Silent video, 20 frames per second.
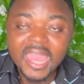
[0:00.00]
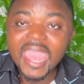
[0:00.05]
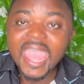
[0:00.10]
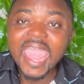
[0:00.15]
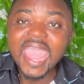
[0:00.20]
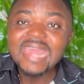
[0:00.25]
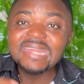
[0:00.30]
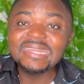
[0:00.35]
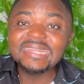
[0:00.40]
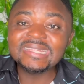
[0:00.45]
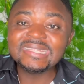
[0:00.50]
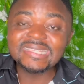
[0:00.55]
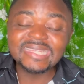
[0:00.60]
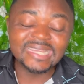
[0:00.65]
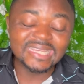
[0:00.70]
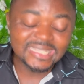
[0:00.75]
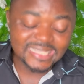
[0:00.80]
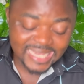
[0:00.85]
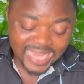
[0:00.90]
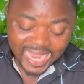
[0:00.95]

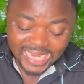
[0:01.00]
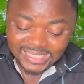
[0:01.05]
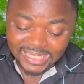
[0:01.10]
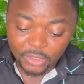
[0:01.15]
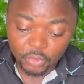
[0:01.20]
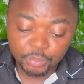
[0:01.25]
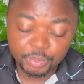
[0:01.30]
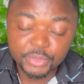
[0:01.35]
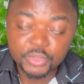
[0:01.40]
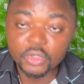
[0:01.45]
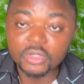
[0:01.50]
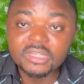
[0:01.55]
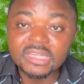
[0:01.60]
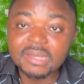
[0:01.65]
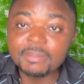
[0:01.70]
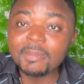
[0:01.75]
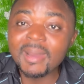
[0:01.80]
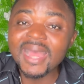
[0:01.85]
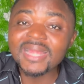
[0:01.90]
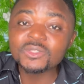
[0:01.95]
Anything, he has an opinion. The
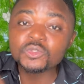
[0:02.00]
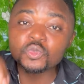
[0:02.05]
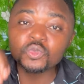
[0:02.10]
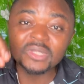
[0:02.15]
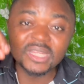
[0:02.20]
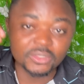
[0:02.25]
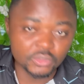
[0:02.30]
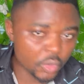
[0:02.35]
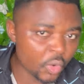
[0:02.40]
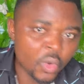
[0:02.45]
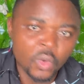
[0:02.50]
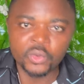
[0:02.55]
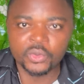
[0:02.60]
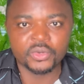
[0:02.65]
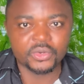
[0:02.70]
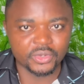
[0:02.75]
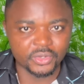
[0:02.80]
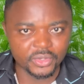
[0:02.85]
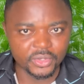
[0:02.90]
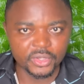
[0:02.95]
man to the
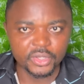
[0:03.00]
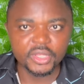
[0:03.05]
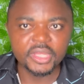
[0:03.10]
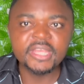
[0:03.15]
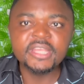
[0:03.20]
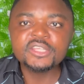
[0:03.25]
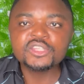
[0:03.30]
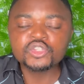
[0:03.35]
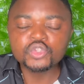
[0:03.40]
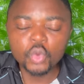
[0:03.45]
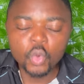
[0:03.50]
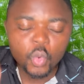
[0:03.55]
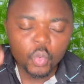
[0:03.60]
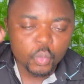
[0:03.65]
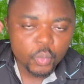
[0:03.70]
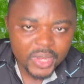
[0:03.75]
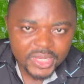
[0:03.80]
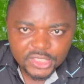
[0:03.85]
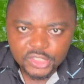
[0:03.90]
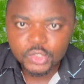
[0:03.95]
talk. He's
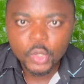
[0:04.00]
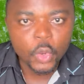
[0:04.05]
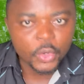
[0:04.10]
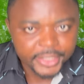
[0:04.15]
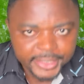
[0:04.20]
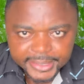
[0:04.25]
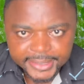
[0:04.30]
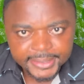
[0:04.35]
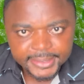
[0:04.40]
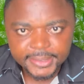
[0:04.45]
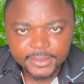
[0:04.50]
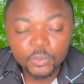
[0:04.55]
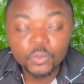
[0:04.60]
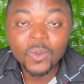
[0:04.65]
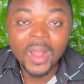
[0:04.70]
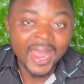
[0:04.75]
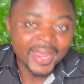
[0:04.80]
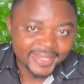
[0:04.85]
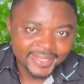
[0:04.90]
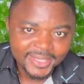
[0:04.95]
always talking.
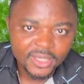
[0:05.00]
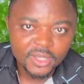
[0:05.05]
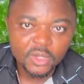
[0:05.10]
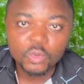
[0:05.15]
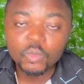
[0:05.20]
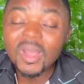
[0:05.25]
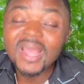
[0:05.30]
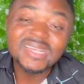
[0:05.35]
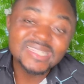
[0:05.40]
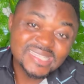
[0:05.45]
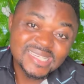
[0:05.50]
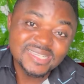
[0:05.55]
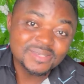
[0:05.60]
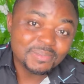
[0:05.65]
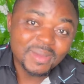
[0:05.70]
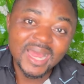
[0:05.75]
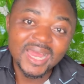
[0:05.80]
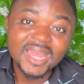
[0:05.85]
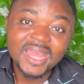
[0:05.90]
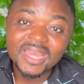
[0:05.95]
Why? Why is this
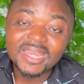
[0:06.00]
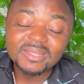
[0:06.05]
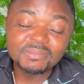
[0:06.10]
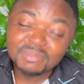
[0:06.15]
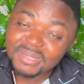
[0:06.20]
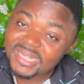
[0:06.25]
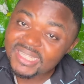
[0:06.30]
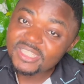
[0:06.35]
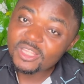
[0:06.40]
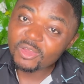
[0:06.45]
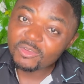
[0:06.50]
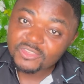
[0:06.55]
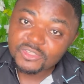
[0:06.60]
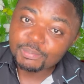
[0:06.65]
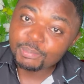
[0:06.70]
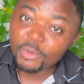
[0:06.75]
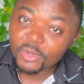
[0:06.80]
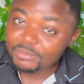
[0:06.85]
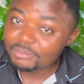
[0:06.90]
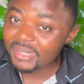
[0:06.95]
man? Minister of
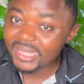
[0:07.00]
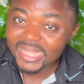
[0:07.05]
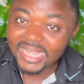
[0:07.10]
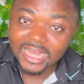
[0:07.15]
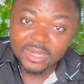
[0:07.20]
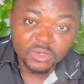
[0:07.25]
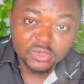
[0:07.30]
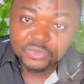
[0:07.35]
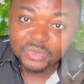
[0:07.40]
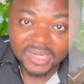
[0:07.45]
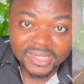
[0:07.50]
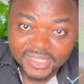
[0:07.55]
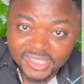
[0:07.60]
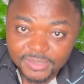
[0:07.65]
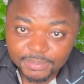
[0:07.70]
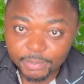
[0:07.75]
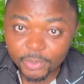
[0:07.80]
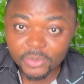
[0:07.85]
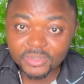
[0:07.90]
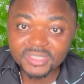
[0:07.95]
sport, but he cannot do any
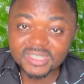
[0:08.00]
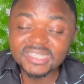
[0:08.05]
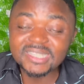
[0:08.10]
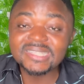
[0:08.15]
sport. He